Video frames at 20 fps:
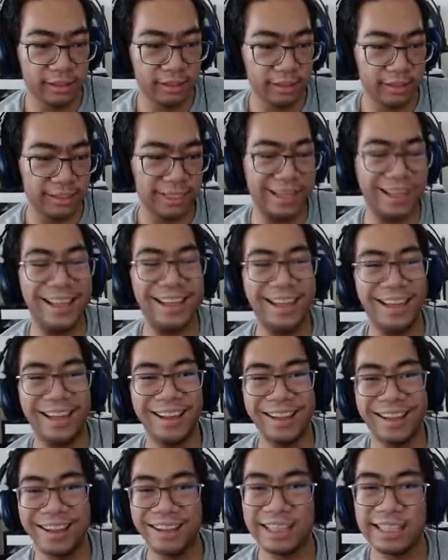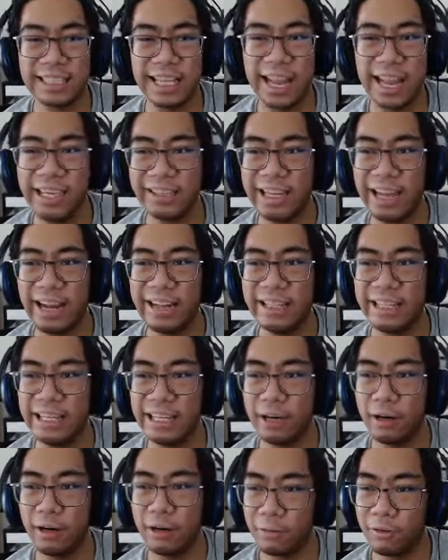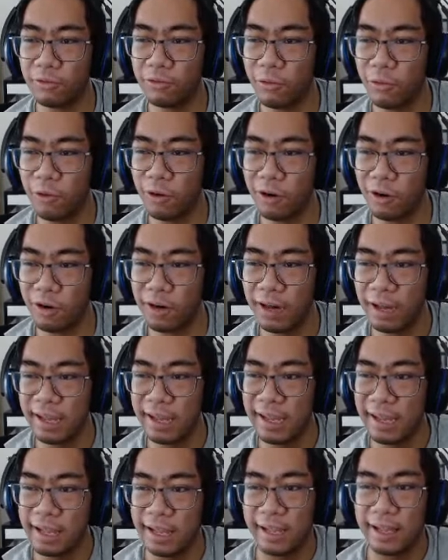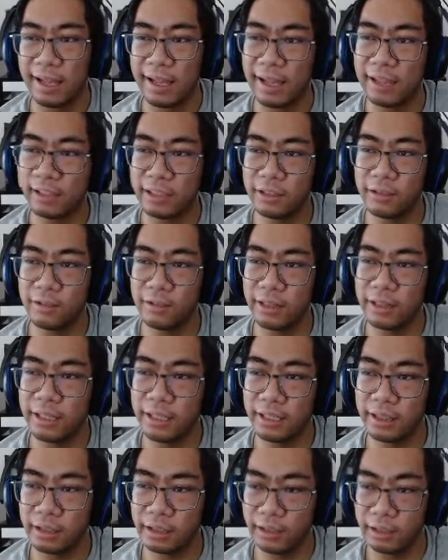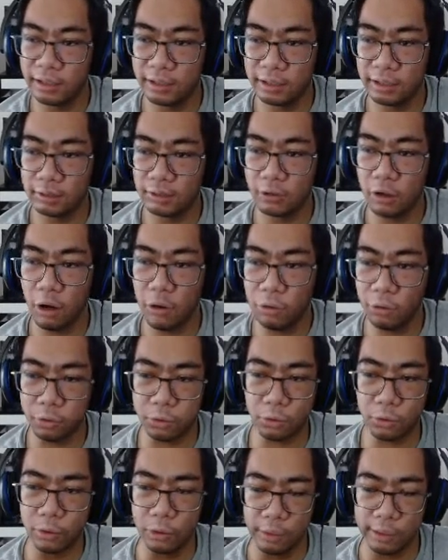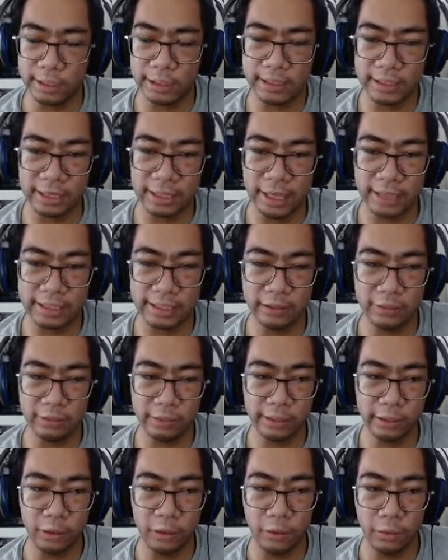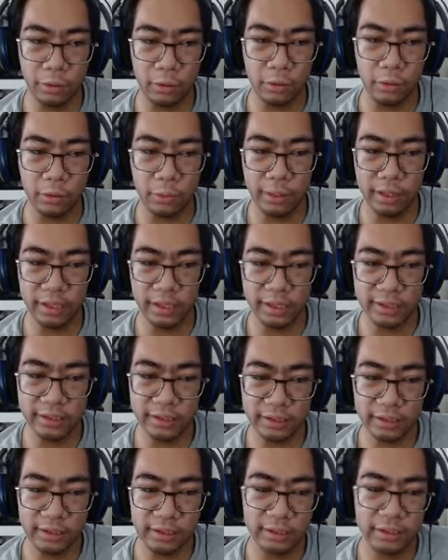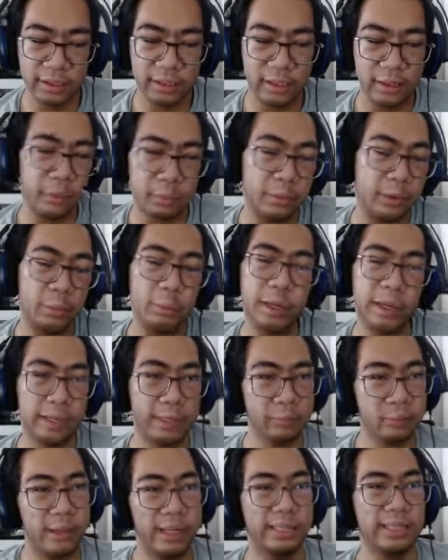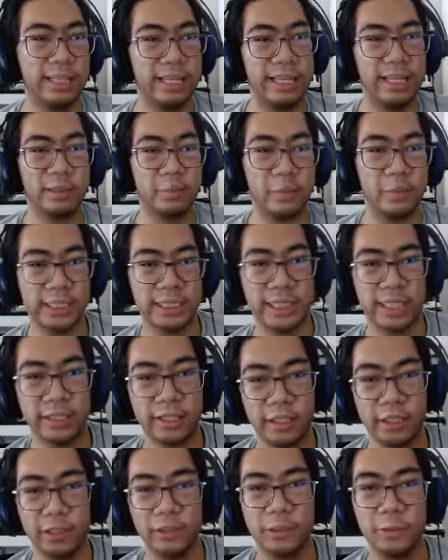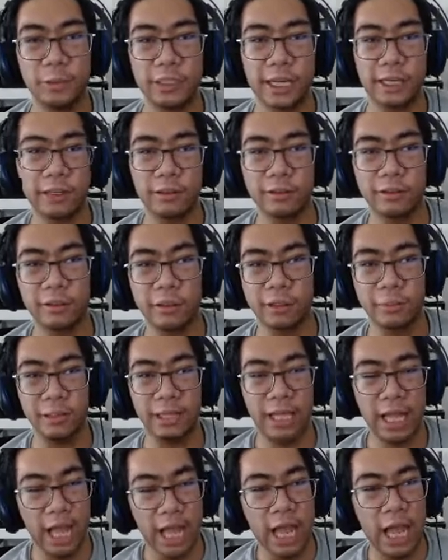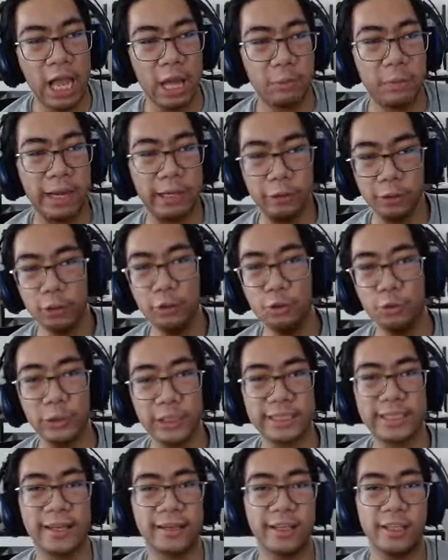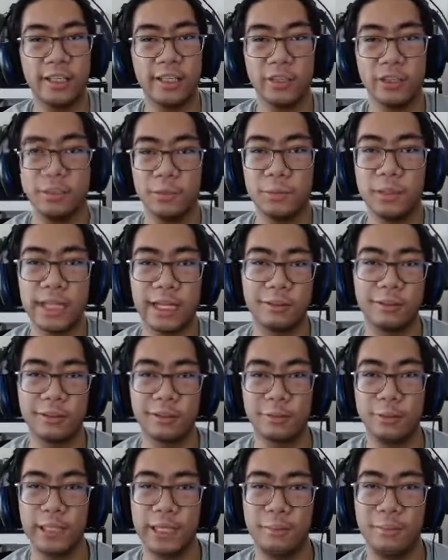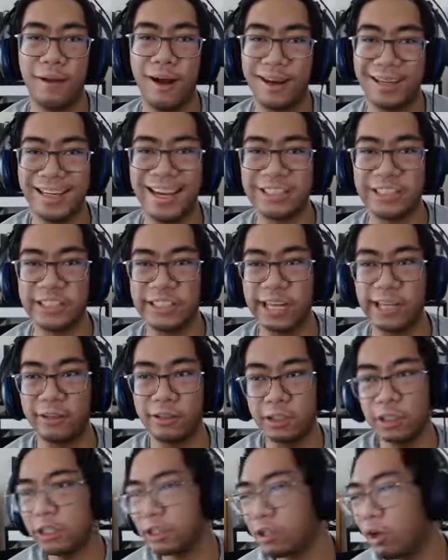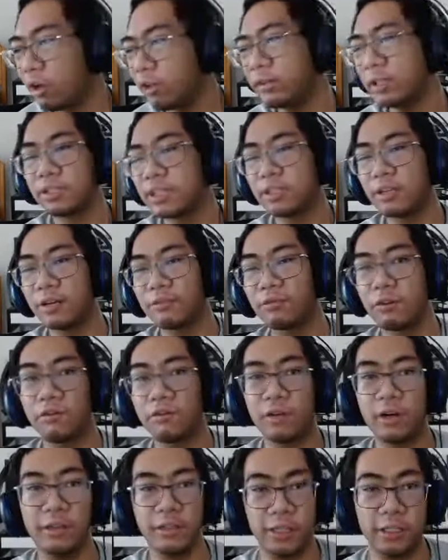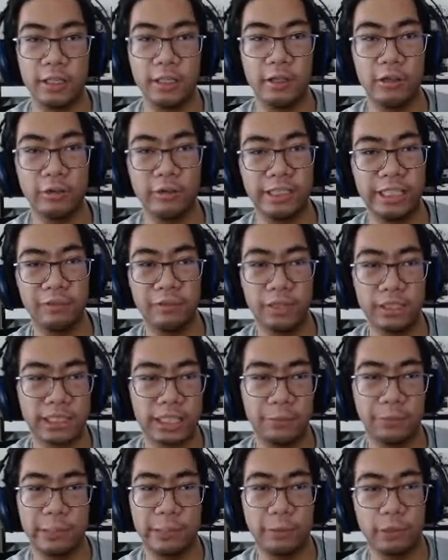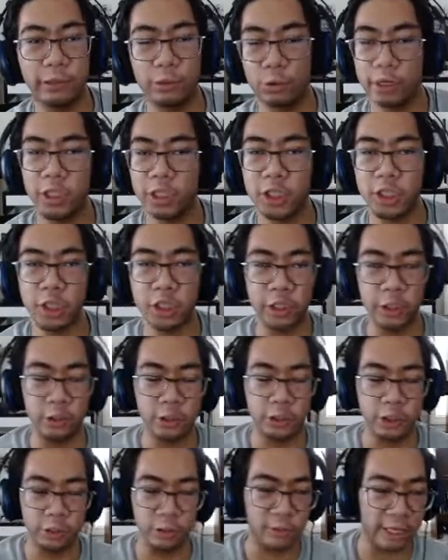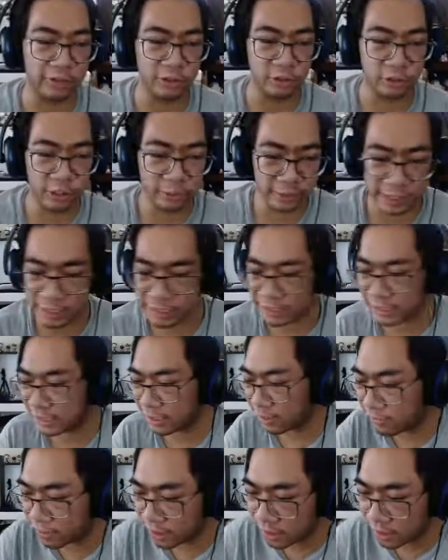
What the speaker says: Because I had the idea before, and didn't really go through it. I didn't really go through with it. But yeah, my second YouTube channel could be, my new second YouTube channel could be a podcast channel. Just all this done for fun, you know. Even the same thing with Twitch, YouTube, live streaming and stuff.